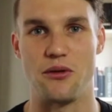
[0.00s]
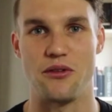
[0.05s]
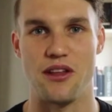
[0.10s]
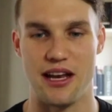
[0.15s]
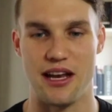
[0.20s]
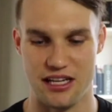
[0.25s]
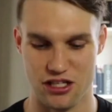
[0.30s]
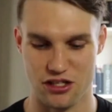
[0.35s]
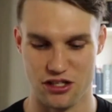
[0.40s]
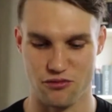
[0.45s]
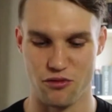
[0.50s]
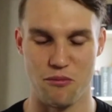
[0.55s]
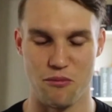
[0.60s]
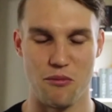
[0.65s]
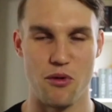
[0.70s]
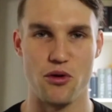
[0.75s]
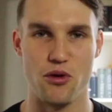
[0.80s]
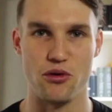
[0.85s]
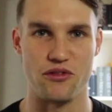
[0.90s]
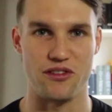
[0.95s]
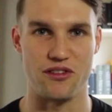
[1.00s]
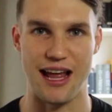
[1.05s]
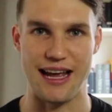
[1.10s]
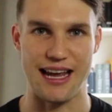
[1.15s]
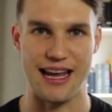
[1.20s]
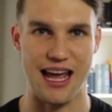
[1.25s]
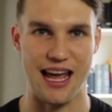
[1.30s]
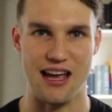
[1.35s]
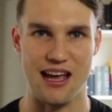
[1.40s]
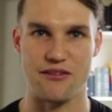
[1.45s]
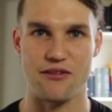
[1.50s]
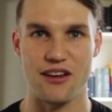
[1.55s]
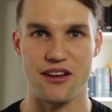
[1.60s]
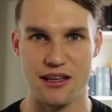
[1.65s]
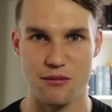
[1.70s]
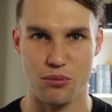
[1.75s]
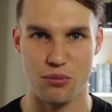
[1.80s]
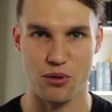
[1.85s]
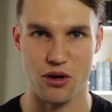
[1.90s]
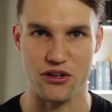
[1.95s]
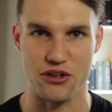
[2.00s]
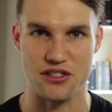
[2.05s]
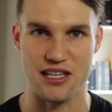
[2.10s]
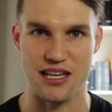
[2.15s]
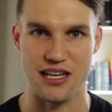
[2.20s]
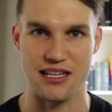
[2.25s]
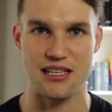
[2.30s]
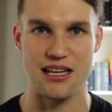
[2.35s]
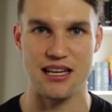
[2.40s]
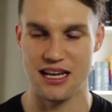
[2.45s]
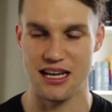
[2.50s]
and he just removed like everything processed.